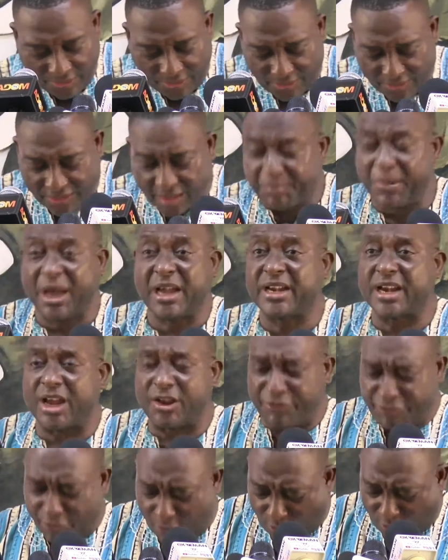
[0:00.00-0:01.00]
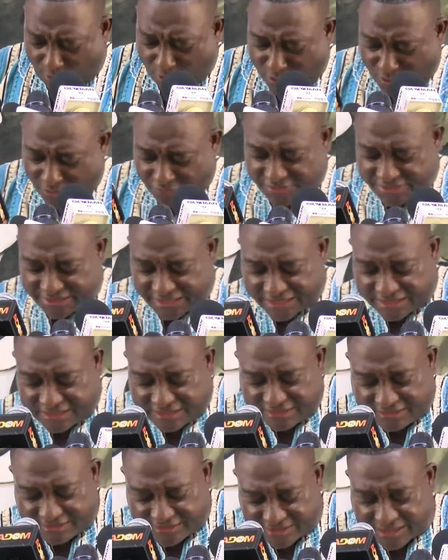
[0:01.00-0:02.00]
The background for all
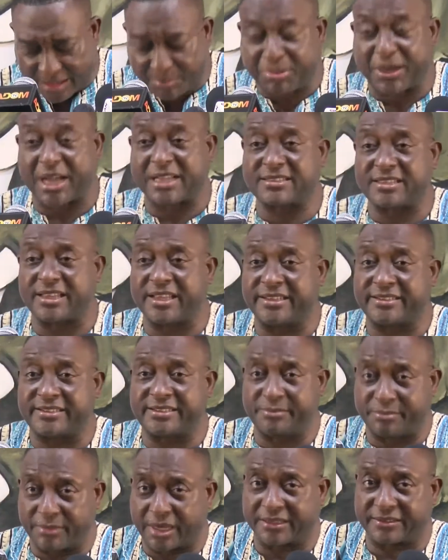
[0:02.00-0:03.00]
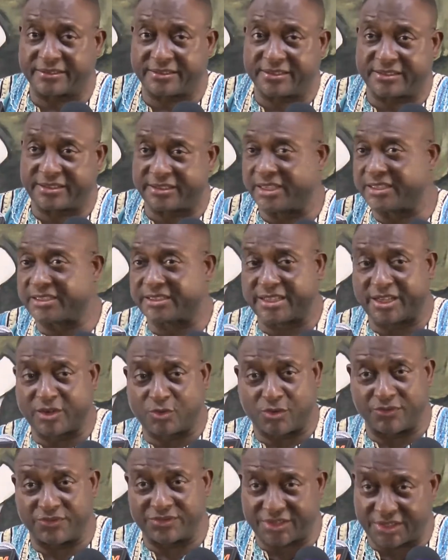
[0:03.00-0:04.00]
conversations in the past 18 months, international
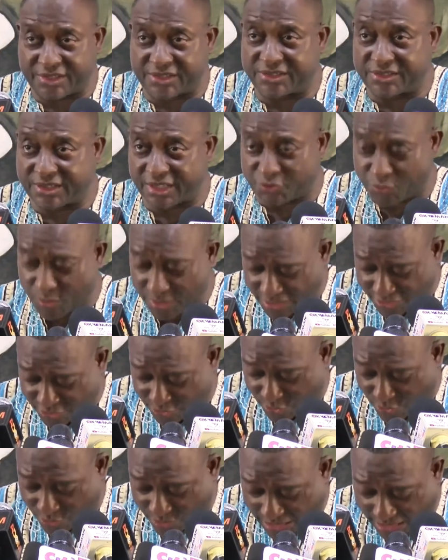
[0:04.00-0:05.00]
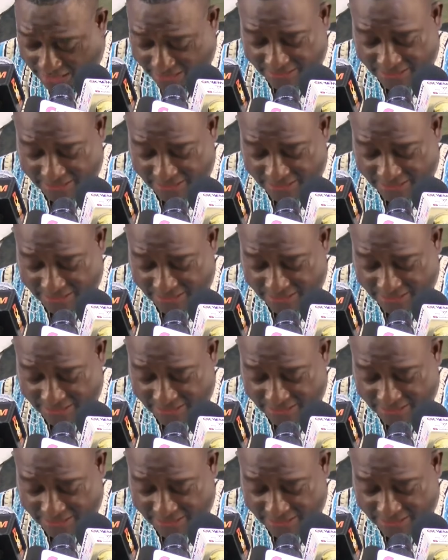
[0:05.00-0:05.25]
conversations as well as local,